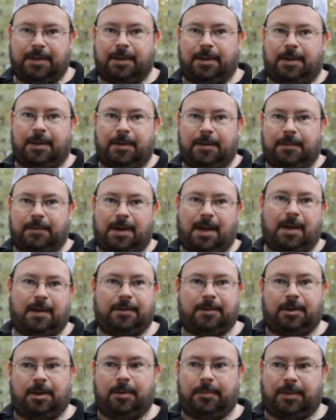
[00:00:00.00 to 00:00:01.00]
go
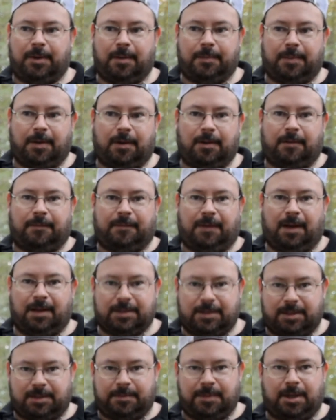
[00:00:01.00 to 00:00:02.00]
around, open up all the
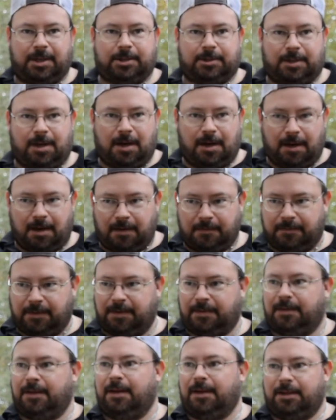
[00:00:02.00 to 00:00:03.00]
faucets, make sure
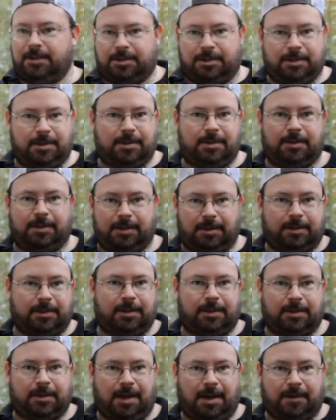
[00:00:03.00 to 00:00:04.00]
everything's good and
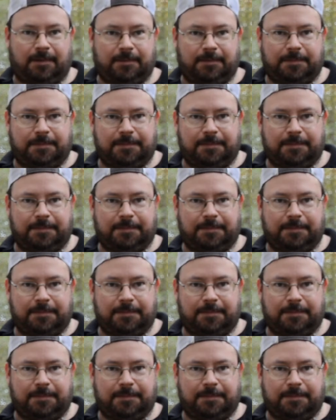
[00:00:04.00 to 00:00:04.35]
cleared out,